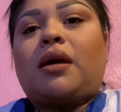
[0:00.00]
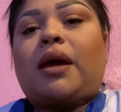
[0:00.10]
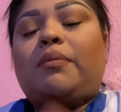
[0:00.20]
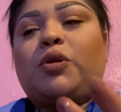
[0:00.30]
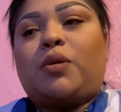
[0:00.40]

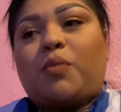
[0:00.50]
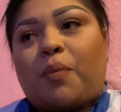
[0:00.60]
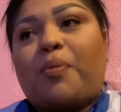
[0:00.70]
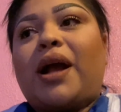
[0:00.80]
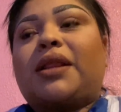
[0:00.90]
I'm doing more
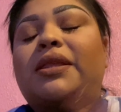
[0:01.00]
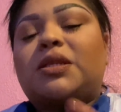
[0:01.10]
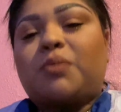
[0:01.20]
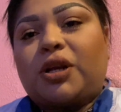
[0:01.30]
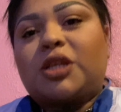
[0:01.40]

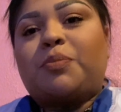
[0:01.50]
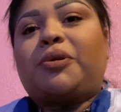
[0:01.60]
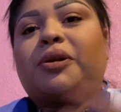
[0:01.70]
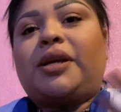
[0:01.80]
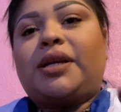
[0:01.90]
practice, more
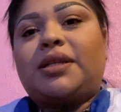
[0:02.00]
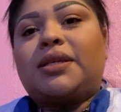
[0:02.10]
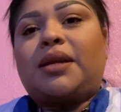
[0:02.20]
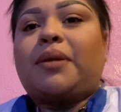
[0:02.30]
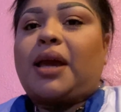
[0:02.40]
experience,
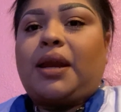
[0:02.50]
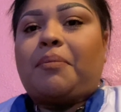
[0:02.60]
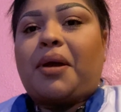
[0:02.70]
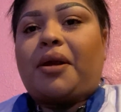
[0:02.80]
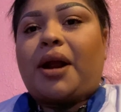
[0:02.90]
and getting
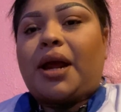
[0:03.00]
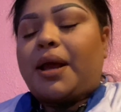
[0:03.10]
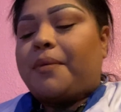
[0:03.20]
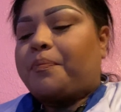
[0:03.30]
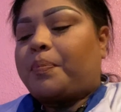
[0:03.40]
better at
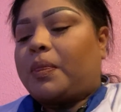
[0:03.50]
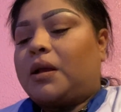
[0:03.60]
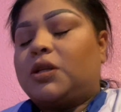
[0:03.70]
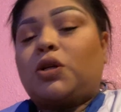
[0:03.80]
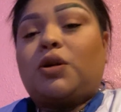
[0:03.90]
it.
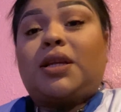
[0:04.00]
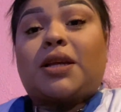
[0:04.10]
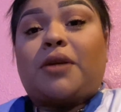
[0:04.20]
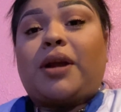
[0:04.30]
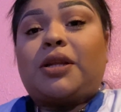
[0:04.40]
So let's
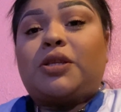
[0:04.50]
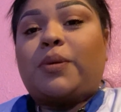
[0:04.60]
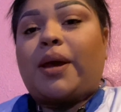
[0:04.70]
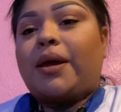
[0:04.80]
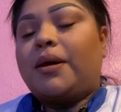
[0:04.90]
get right to
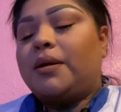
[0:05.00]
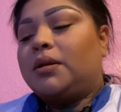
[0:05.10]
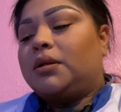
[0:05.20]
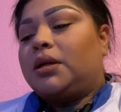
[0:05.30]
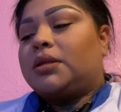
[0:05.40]
it.
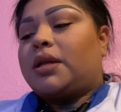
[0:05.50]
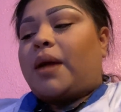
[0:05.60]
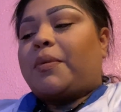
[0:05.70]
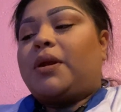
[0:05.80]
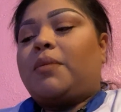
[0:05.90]
Today
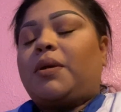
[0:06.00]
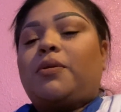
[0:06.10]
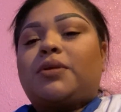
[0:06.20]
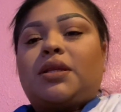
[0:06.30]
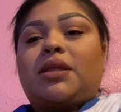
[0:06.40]
I'm going to be
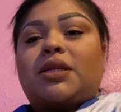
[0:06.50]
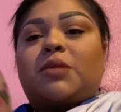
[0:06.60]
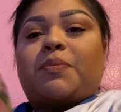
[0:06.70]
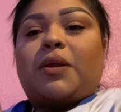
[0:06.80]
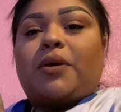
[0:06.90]
using this
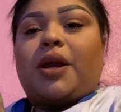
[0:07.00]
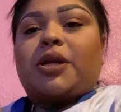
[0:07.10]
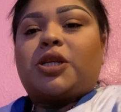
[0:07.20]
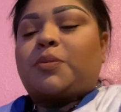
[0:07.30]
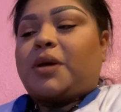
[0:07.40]
pillow here
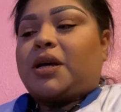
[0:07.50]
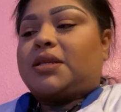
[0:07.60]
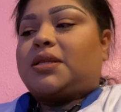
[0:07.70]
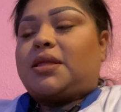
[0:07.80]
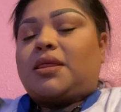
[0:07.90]
just
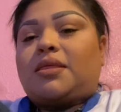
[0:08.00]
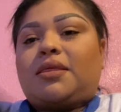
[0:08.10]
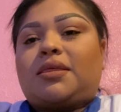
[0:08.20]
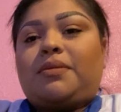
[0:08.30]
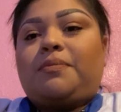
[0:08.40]
because
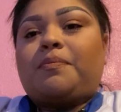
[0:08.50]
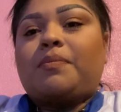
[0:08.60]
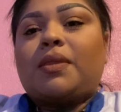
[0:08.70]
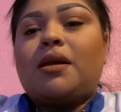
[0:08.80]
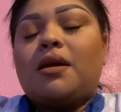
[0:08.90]

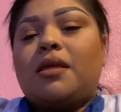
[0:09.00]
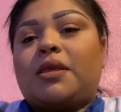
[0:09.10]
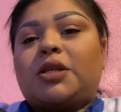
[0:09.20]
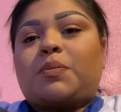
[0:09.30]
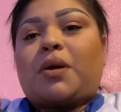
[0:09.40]

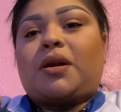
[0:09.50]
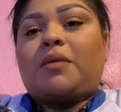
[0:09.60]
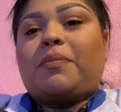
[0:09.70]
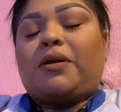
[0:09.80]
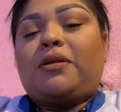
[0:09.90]
this part of the
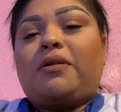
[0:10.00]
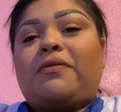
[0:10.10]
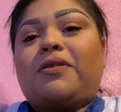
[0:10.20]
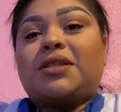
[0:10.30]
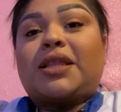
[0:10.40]
pillow
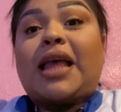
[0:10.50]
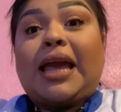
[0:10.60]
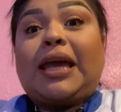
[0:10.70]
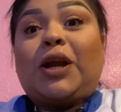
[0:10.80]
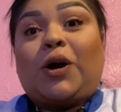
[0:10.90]
feels
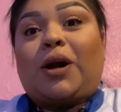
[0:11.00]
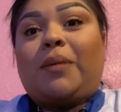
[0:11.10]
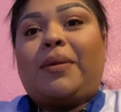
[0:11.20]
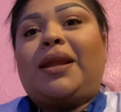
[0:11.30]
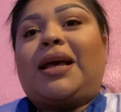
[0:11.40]
like an
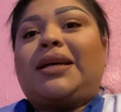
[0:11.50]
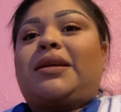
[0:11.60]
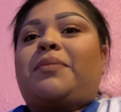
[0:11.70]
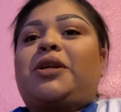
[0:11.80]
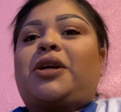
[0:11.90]
arm, and last
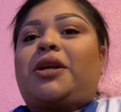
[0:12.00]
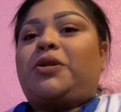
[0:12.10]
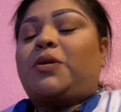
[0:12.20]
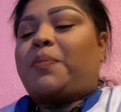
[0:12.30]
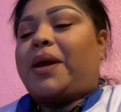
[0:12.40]
time I tried to
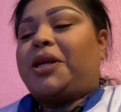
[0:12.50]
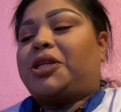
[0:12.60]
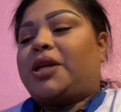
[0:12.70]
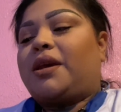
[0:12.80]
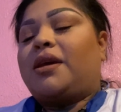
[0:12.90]
do a
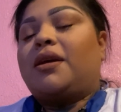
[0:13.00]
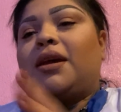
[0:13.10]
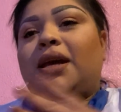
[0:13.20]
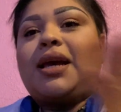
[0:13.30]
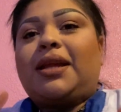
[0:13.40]
patient,
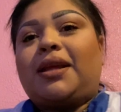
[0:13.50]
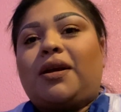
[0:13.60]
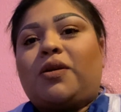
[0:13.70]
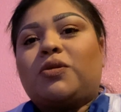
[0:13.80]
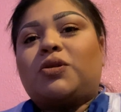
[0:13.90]
it
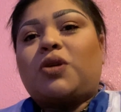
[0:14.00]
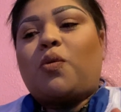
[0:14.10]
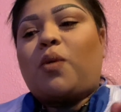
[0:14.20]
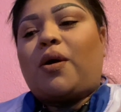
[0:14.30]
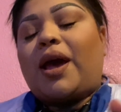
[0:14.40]
didn't go so
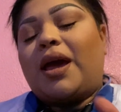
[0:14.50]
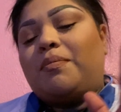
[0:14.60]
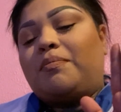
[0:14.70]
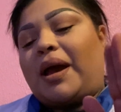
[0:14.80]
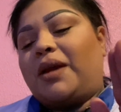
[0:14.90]
well
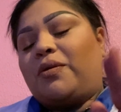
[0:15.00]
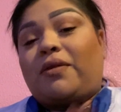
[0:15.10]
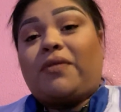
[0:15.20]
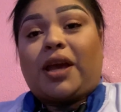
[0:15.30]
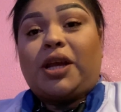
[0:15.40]
and my
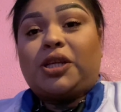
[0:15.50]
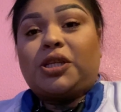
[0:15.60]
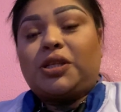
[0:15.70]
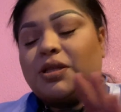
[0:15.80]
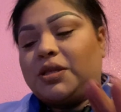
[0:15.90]

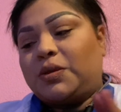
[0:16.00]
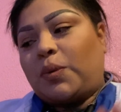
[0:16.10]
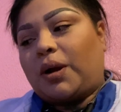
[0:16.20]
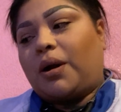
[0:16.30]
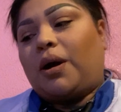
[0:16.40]
notifications
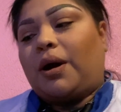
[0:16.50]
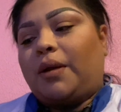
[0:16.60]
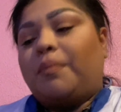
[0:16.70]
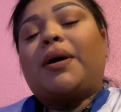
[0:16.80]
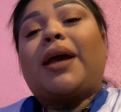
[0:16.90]
were
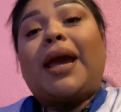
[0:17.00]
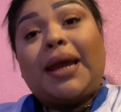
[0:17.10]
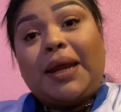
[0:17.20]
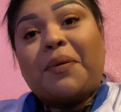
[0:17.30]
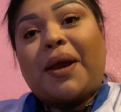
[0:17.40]
on. But
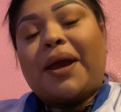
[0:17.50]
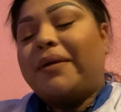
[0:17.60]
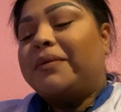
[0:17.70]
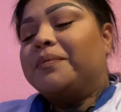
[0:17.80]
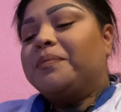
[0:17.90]
anyway,
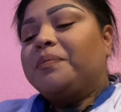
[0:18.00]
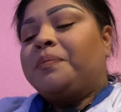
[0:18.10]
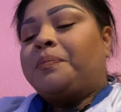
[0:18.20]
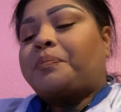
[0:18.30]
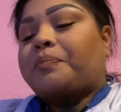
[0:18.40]

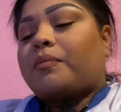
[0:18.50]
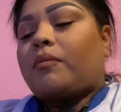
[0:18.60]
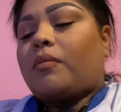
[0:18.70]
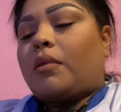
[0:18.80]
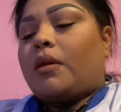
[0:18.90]

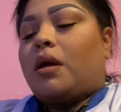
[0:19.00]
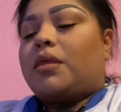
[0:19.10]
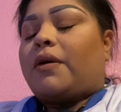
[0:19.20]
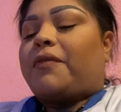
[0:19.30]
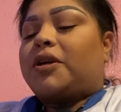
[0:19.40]

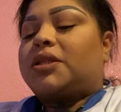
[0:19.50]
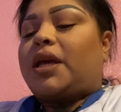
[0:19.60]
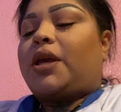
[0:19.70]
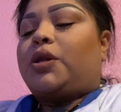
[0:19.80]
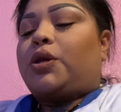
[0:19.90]
the first
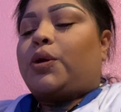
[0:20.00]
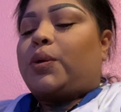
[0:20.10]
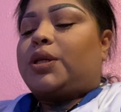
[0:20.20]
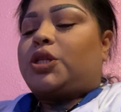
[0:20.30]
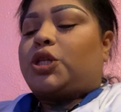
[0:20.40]
thing you do
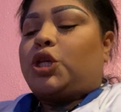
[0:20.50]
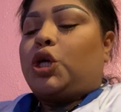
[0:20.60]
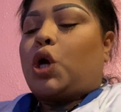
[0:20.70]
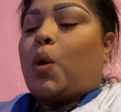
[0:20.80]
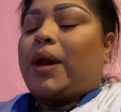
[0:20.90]
is you
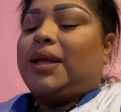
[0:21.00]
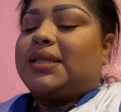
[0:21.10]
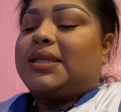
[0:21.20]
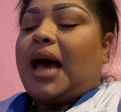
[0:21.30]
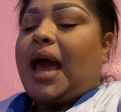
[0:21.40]
go
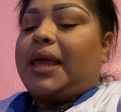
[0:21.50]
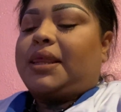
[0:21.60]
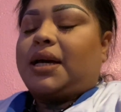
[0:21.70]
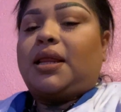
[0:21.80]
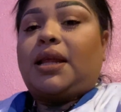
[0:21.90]
inside
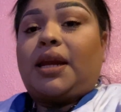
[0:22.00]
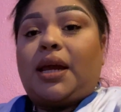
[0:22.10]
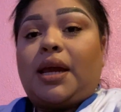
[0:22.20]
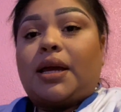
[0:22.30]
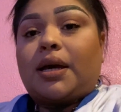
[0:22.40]
the clinic.